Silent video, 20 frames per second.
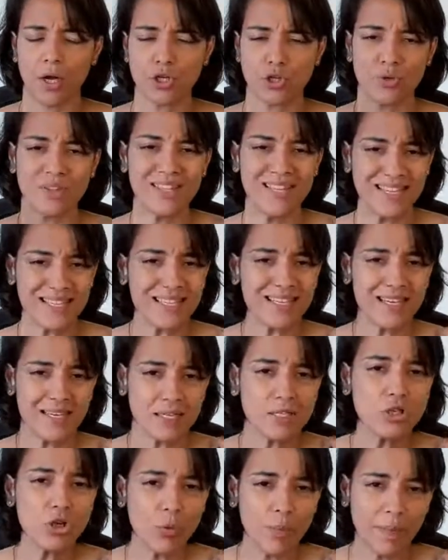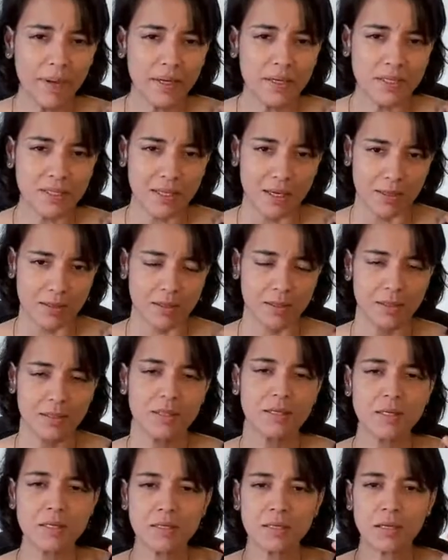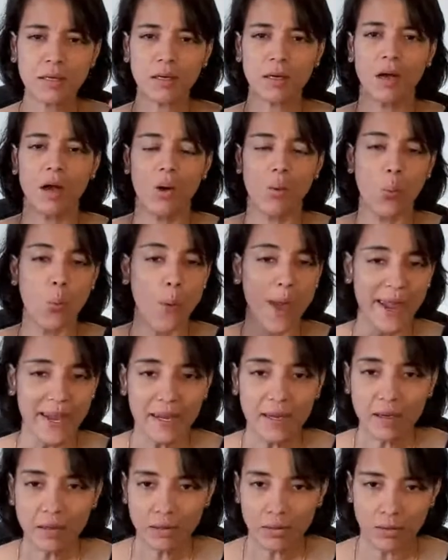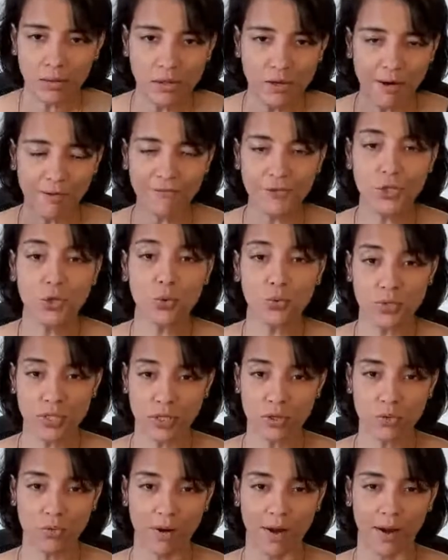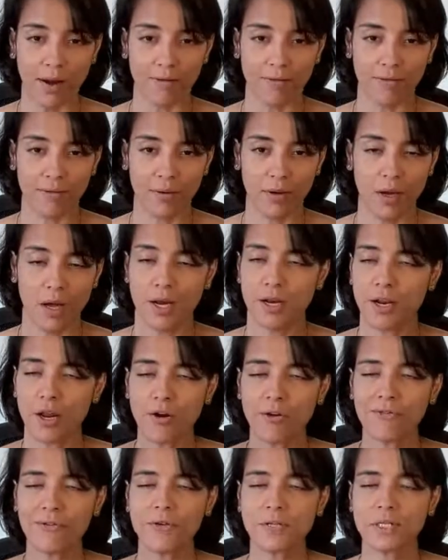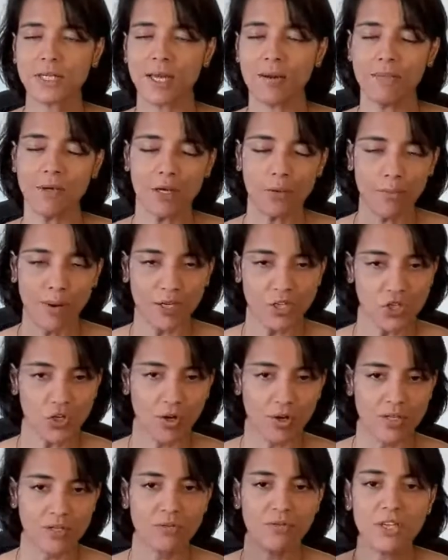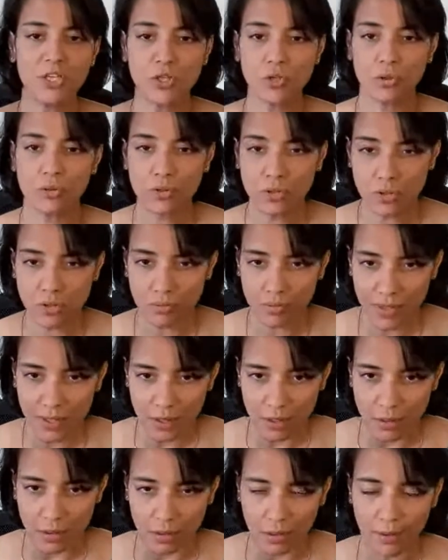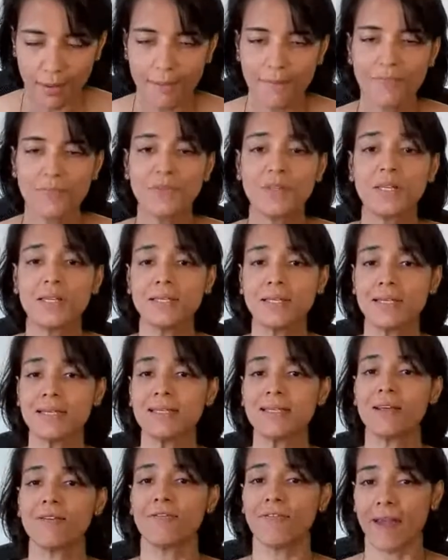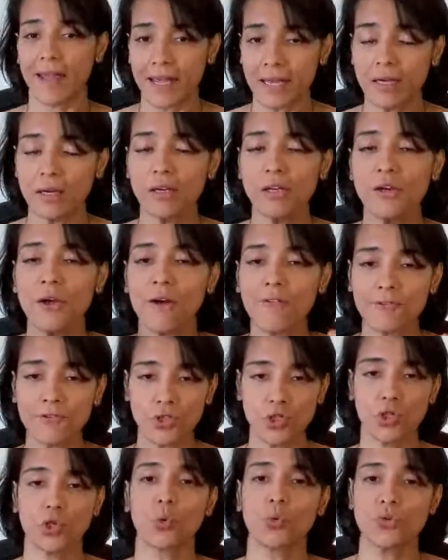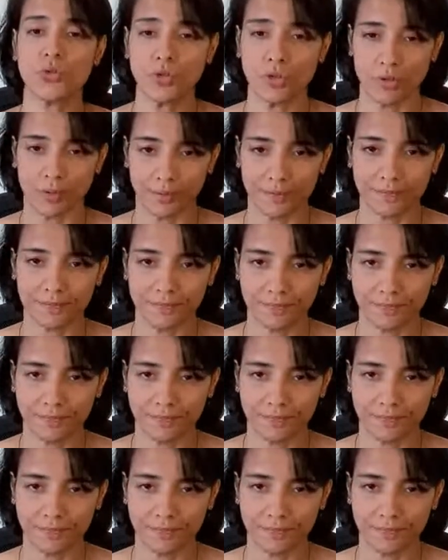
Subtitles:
So this is your biggest asset. This is the vehicle you have chosen to have. None of us came here by chance. We chose to be here. This is the vehicle you have chosen.